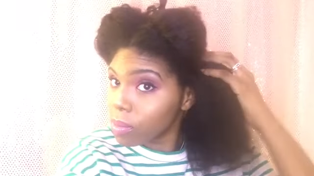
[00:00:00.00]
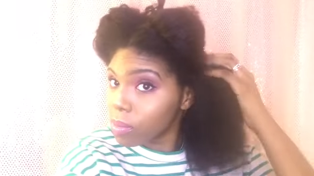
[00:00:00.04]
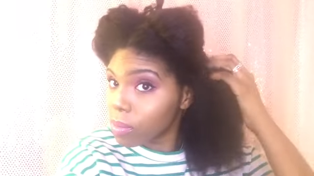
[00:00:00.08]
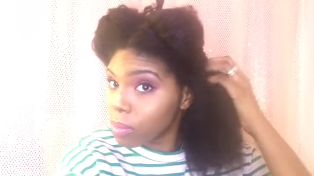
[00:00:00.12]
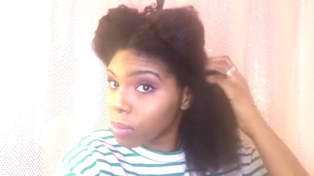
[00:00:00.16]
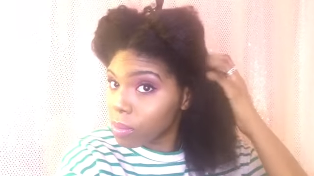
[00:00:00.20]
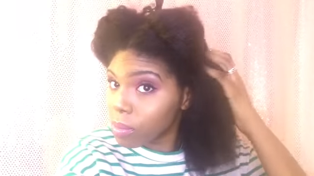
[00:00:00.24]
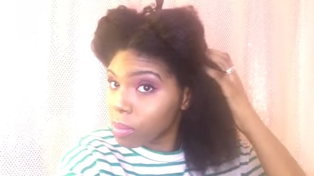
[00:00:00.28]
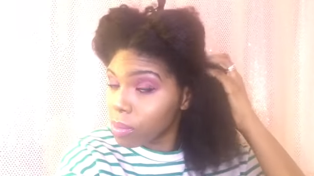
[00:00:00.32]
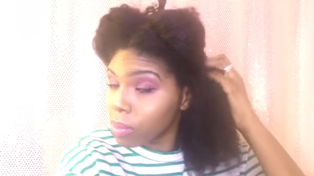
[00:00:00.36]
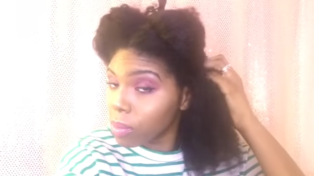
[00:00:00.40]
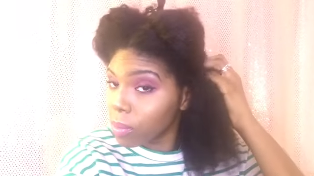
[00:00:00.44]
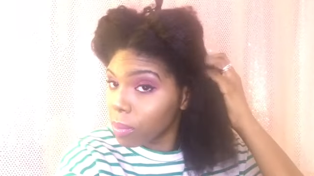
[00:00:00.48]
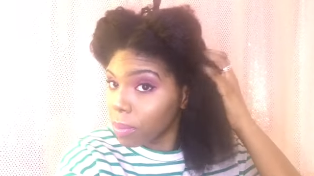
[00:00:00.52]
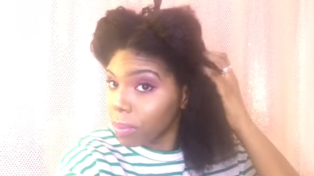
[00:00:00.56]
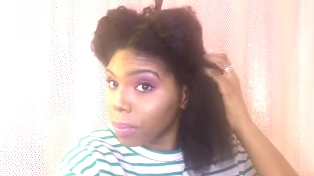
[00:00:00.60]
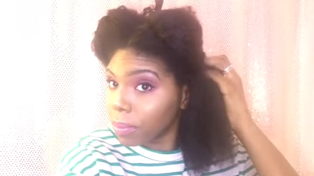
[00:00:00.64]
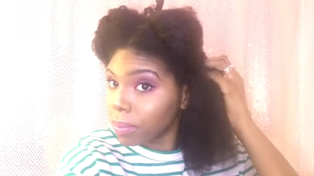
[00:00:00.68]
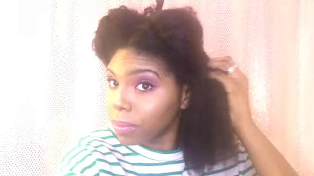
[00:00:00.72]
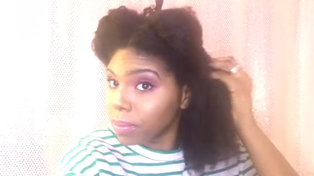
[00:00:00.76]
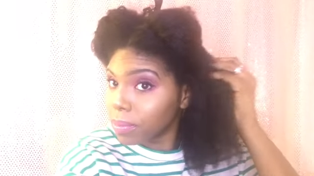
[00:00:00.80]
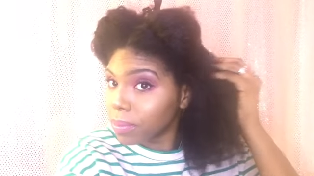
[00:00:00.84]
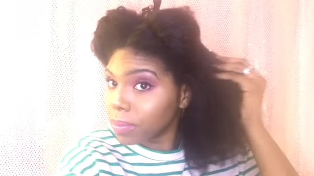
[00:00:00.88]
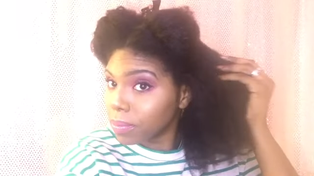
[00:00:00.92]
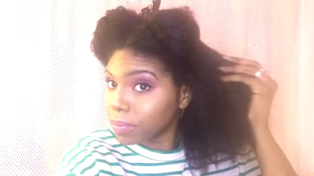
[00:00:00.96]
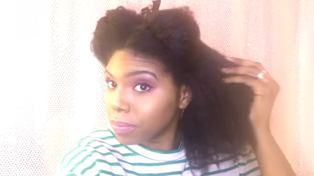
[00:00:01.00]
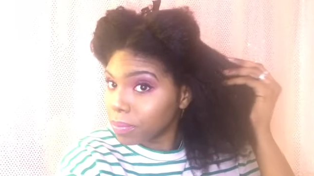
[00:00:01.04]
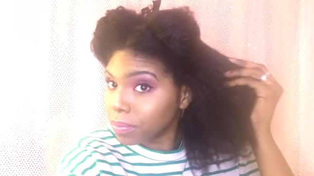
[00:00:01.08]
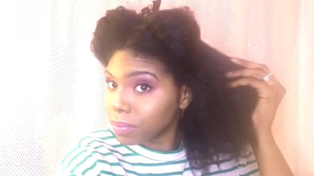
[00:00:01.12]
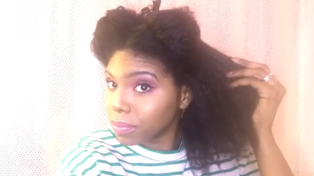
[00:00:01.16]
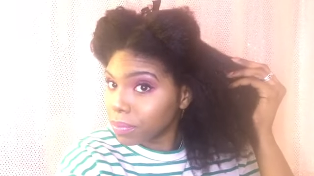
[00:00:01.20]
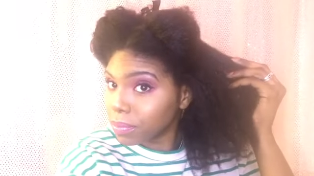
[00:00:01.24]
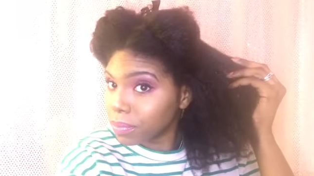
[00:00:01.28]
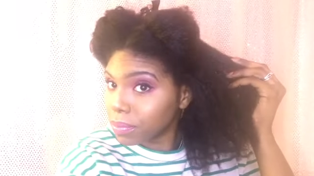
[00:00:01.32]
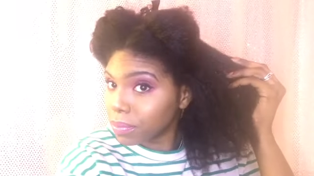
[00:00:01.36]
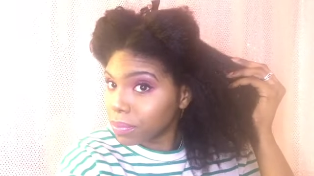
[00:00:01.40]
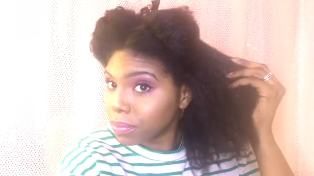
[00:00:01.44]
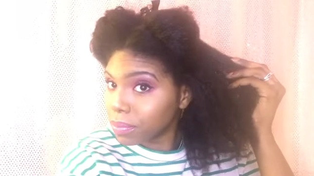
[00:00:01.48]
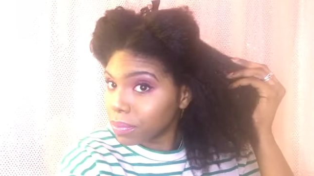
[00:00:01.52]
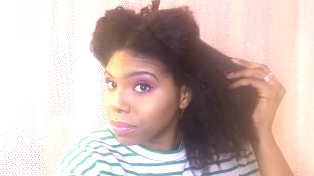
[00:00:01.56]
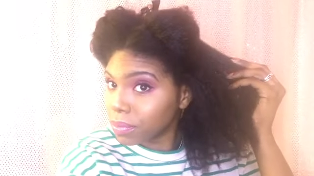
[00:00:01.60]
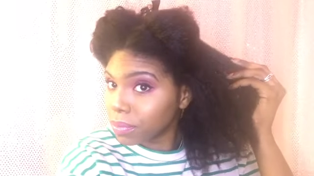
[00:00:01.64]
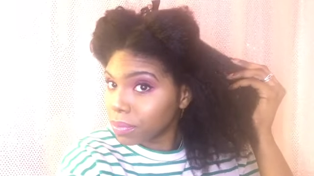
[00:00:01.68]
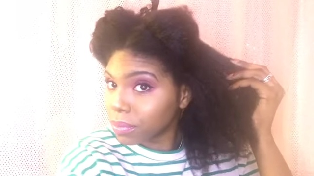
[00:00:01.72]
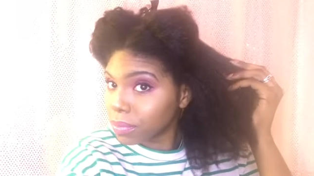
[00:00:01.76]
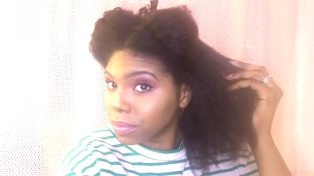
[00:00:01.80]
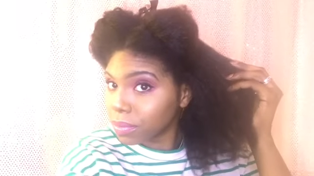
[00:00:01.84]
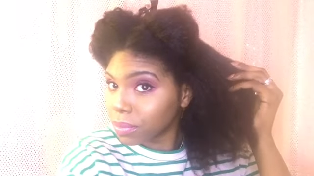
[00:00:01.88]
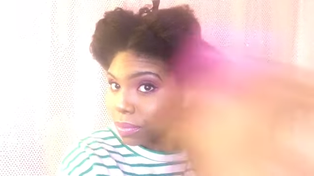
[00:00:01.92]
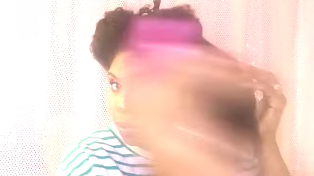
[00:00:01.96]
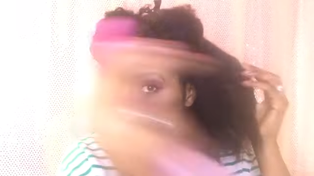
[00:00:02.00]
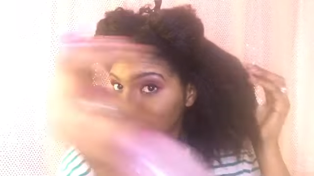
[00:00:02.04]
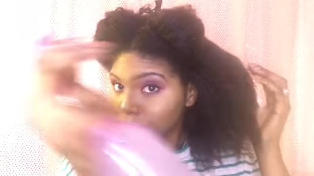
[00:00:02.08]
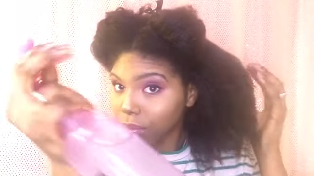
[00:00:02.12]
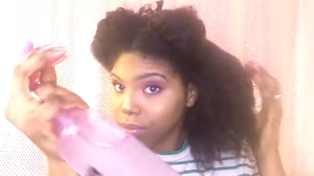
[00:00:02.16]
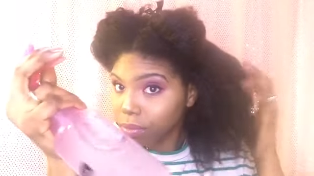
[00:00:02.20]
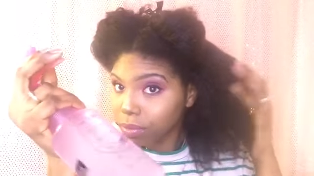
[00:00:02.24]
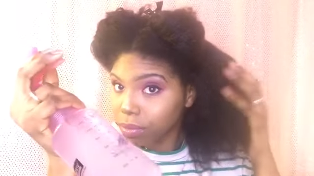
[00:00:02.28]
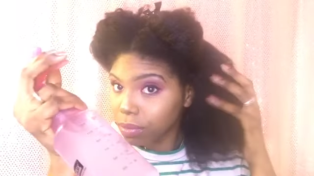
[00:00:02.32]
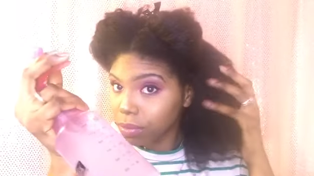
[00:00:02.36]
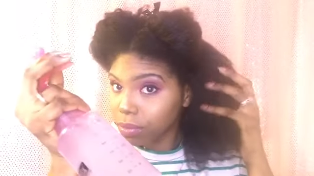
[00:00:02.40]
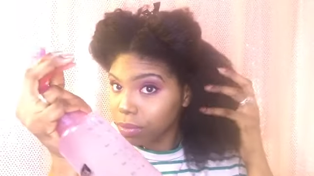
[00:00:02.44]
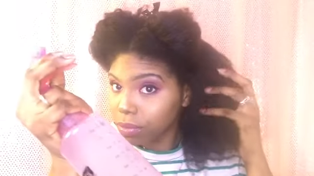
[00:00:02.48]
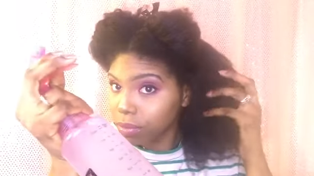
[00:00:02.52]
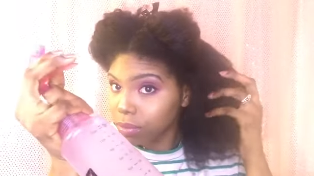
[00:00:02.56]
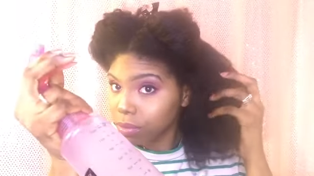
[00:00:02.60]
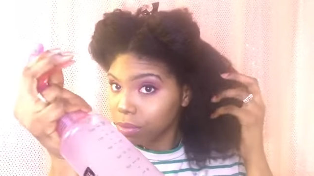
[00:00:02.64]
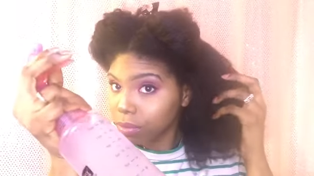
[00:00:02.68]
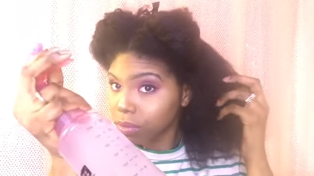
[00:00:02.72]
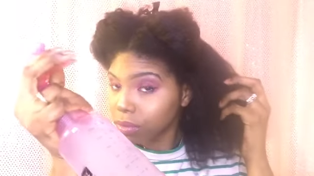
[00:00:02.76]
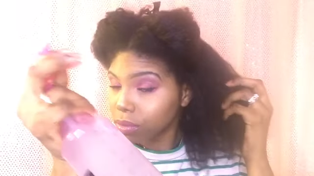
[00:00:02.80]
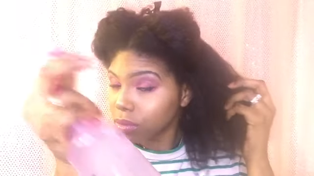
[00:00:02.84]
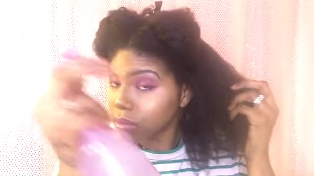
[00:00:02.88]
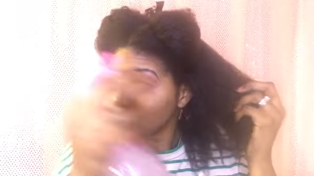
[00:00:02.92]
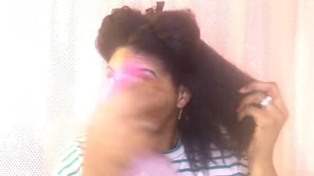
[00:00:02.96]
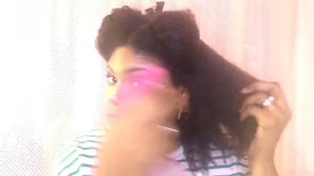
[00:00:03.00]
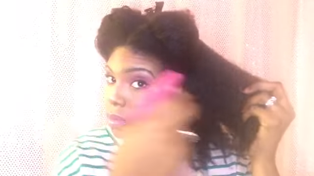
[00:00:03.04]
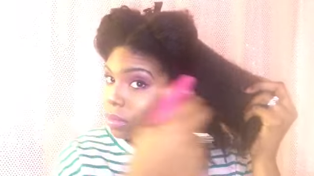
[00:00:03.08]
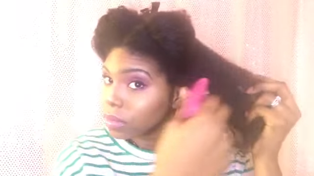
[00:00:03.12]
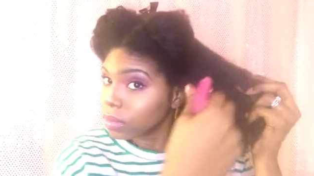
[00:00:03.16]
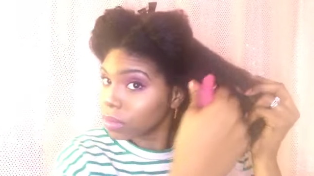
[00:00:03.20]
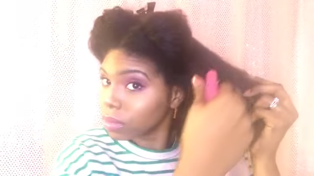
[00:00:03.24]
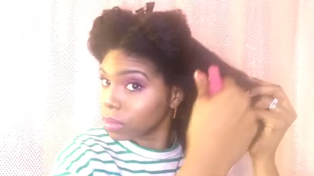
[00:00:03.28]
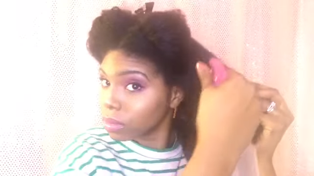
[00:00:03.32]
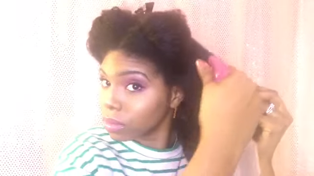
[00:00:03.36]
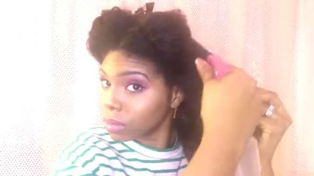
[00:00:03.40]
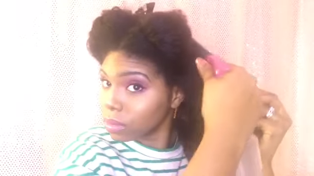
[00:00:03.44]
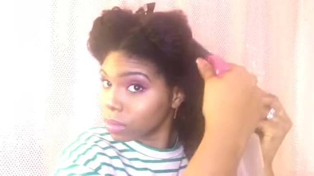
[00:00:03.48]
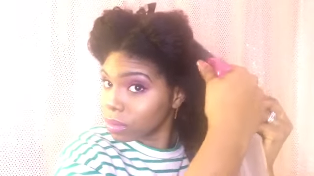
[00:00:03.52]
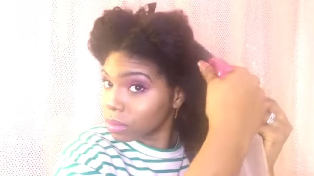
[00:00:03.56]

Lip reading: Nothing is said.